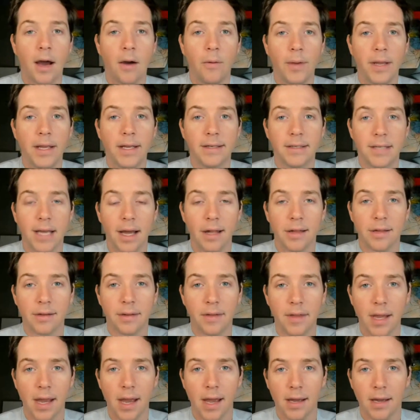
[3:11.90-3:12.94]
Now we can test
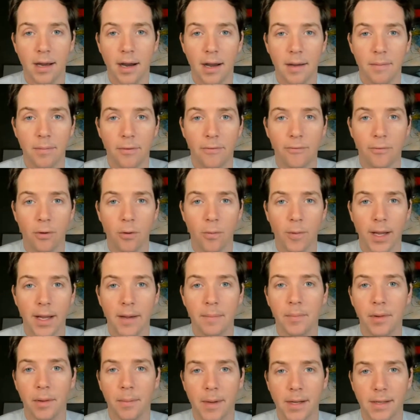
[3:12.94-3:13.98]
the AI before we
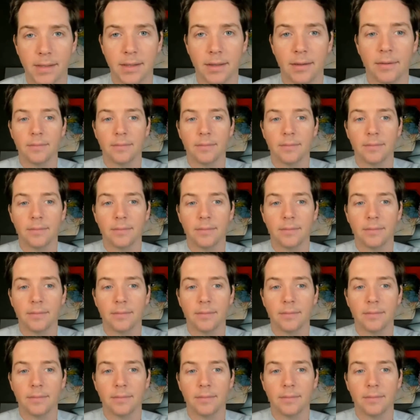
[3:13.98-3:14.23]
implement